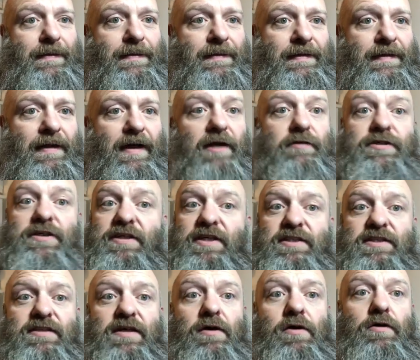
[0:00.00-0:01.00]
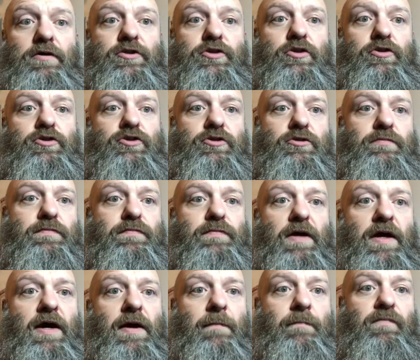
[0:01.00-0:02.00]
How did I start on YouTube?
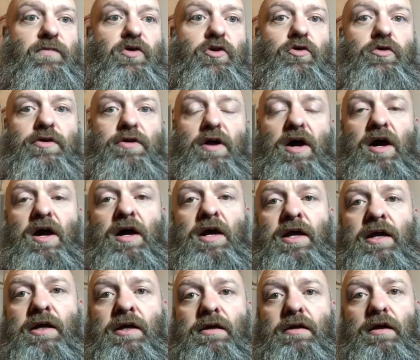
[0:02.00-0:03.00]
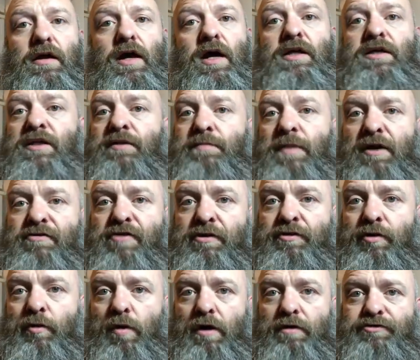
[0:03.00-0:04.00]
Ewan, I did my
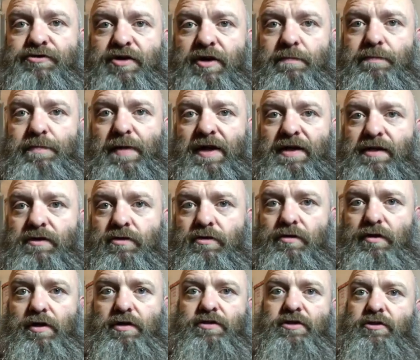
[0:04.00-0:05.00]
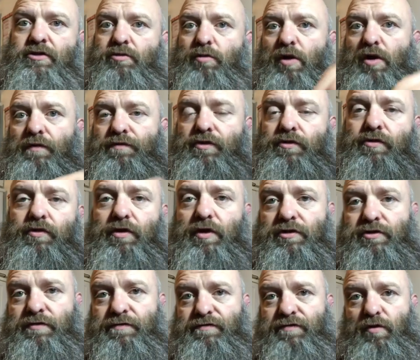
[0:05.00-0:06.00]
round the world trip back in 2012 to
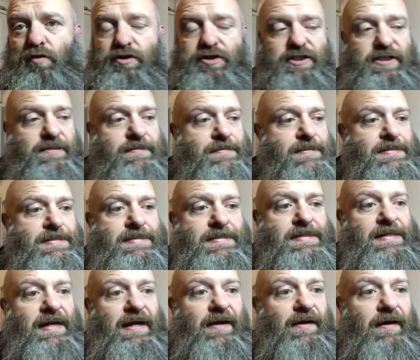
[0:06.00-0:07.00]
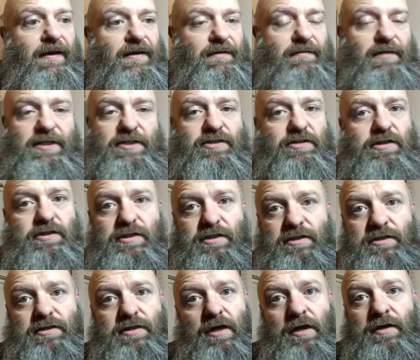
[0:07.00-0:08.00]
2014, and I literally
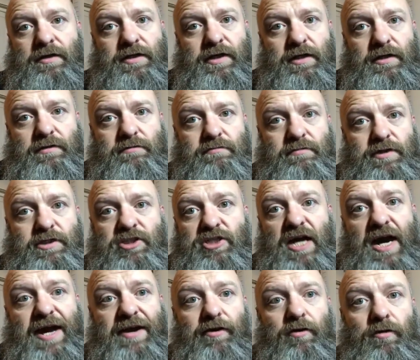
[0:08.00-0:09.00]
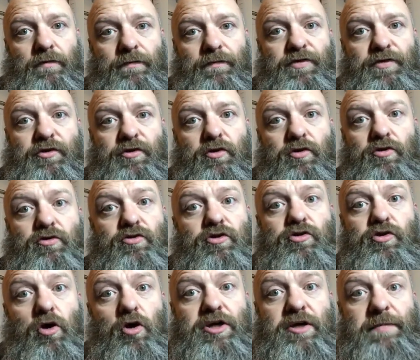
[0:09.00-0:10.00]
just started the channel to
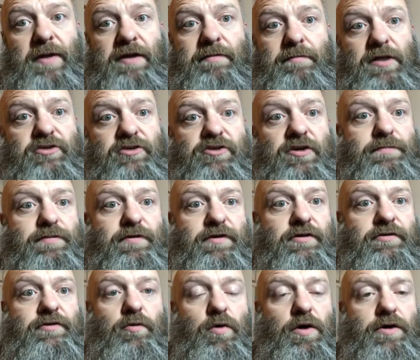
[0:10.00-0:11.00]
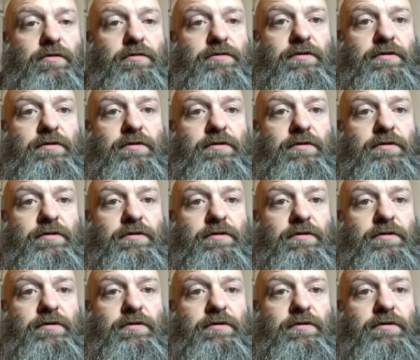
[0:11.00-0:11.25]
document my trip around the world.